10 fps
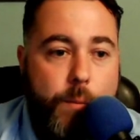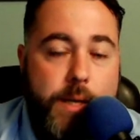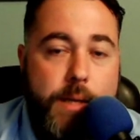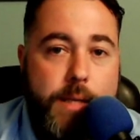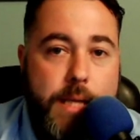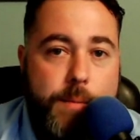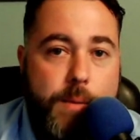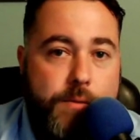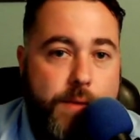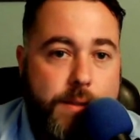we can keep
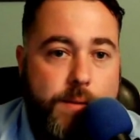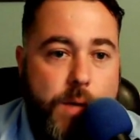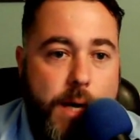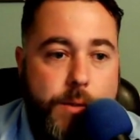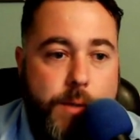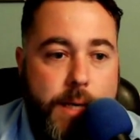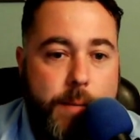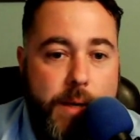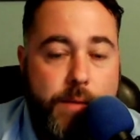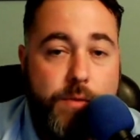effective dog
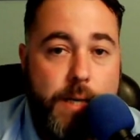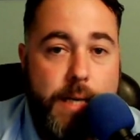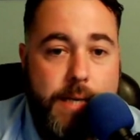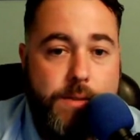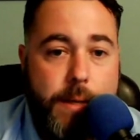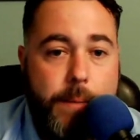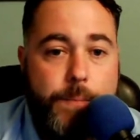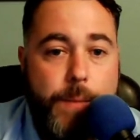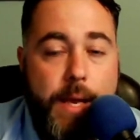training made fun and easy.